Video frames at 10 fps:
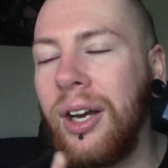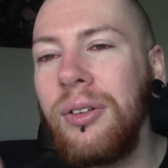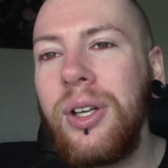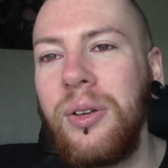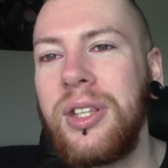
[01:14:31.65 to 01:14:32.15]
I
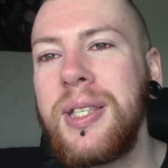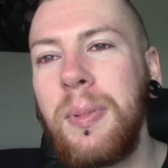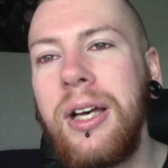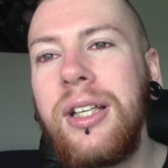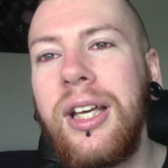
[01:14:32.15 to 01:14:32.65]
don't know, this
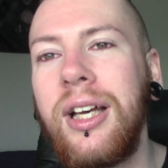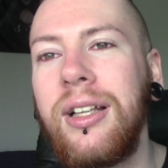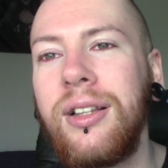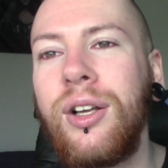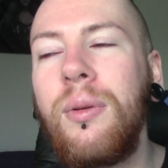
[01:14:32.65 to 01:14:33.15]
palette,
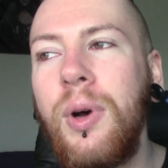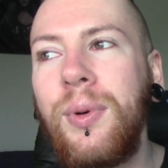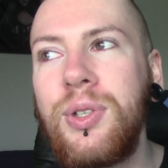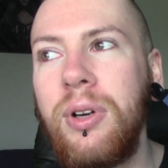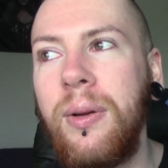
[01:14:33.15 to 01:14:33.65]
there are
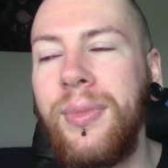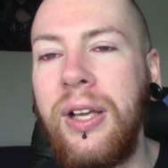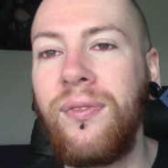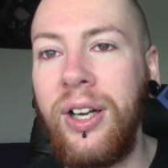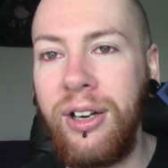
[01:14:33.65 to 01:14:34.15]
moments where I'm
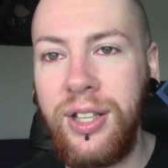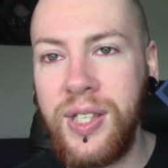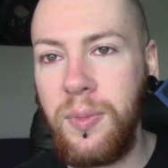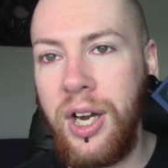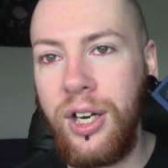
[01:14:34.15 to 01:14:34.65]
like very
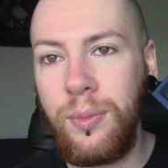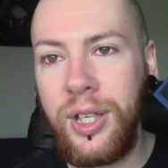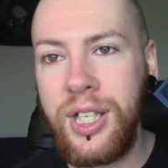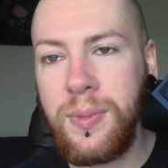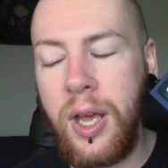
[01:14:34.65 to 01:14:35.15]
inspired
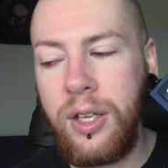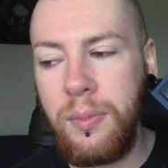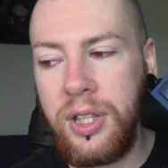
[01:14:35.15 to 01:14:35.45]
by this palette,